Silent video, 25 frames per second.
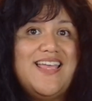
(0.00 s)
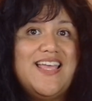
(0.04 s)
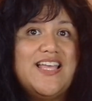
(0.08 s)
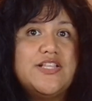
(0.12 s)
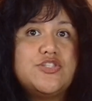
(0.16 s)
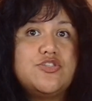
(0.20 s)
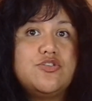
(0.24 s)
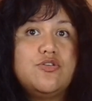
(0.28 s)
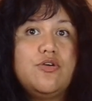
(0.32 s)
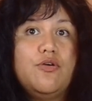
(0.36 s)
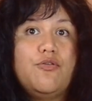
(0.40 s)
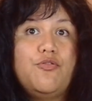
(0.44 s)

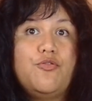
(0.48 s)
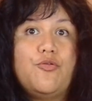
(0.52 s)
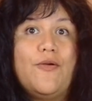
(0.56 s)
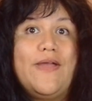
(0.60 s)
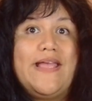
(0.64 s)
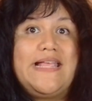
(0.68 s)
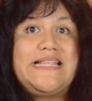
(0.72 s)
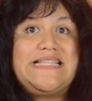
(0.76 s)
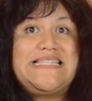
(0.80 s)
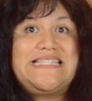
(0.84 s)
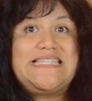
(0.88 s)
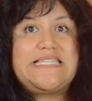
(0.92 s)
into a
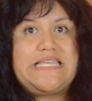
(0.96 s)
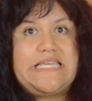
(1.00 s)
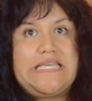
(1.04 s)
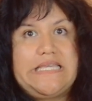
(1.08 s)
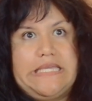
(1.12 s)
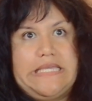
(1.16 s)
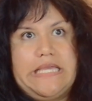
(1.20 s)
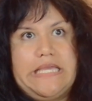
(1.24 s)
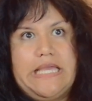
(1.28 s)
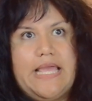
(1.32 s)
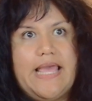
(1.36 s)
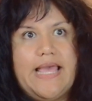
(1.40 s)

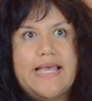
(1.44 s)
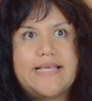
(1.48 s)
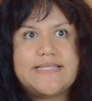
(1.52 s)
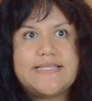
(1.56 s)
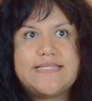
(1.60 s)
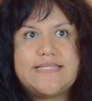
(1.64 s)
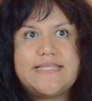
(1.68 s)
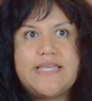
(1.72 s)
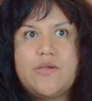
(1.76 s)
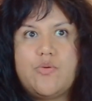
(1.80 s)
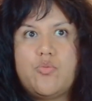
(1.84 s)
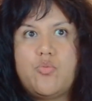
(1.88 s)
frenzy
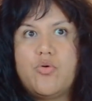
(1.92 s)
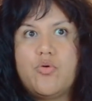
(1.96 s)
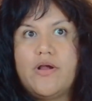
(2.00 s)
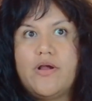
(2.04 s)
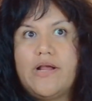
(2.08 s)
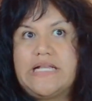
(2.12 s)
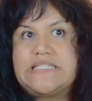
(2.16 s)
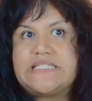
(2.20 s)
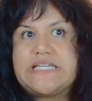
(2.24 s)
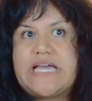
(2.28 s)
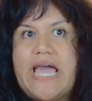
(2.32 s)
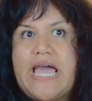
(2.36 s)
as they
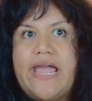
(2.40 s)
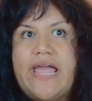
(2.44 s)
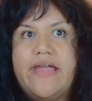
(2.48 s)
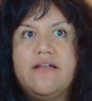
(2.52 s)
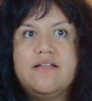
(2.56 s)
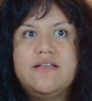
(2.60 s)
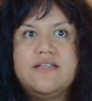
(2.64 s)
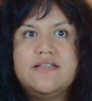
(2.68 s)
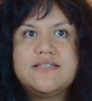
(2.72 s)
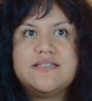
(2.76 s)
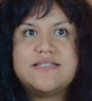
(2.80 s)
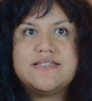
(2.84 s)
work
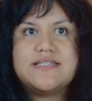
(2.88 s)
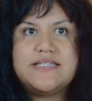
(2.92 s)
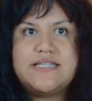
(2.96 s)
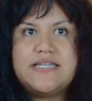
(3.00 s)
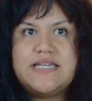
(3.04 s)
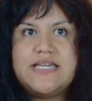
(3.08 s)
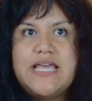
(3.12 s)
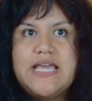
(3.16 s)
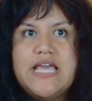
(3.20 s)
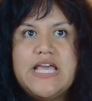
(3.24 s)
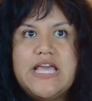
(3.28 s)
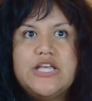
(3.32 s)

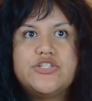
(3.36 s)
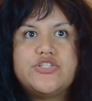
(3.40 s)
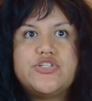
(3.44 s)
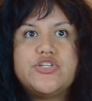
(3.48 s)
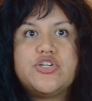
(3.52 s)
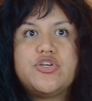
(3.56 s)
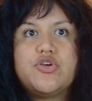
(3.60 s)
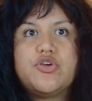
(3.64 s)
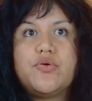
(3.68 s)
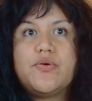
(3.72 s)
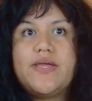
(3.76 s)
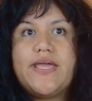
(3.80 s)
tirelessly
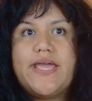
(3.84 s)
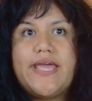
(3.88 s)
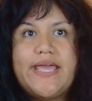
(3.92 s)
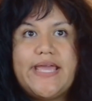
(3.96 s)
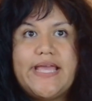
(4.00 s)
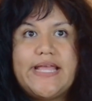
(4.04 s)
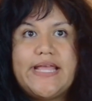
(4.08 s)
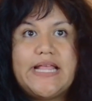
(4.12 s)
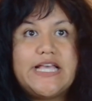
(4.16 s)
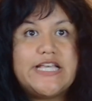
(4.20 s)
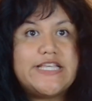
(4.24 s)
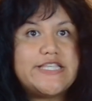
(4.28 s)
to
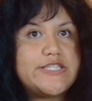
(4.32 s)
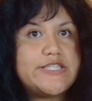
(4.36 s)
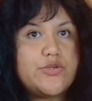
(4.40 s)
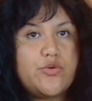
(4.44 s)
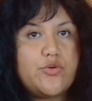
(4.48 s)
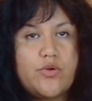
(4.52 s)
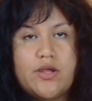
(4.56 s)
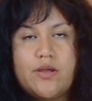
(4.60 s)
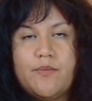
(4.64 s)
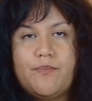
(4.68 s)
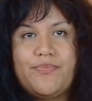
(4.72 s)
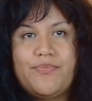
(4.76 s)
create a
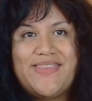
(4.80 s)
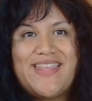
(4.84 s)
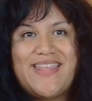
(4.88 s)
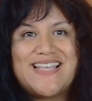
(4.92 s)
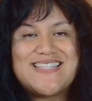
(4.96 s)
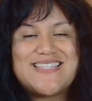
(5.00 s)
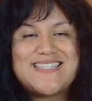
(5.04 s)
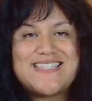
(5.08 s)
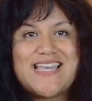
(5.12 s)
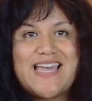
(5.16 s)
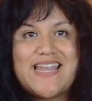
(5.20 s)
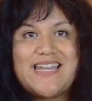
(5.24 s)
script
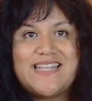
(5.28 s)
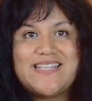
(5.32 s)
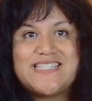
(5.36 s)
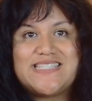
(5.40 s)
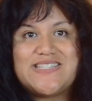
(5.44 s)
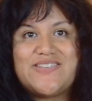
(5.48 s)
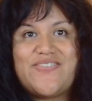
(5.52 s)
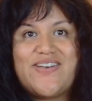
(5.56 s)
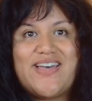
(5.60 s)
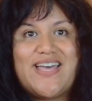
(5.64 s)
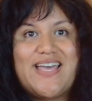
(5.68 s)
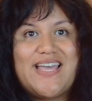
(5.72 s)
that
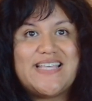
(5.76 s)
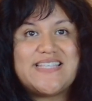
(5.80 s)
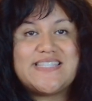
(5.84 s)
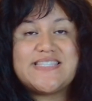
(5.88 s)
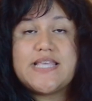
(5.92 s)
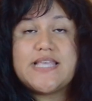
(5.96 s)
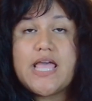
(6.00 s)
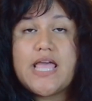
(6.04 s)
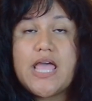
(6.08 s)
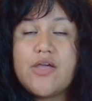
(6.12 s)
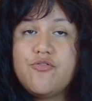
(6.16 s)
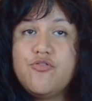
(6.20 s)

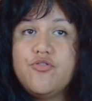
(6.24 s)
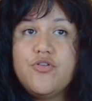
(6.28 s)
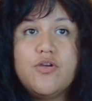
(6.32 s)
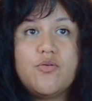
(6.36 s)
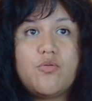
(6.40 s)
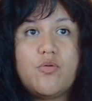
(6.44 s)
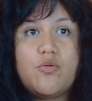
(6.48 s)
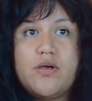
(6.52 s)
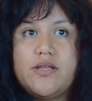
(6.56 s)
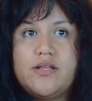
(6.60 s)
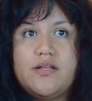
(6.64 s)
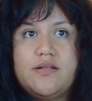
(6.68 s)
satisfies
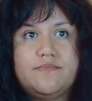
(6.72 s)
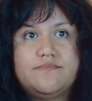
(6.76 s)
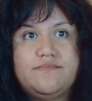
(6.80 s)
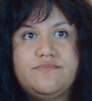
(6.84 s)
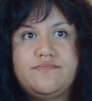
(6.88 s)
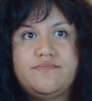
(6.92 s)
everyone.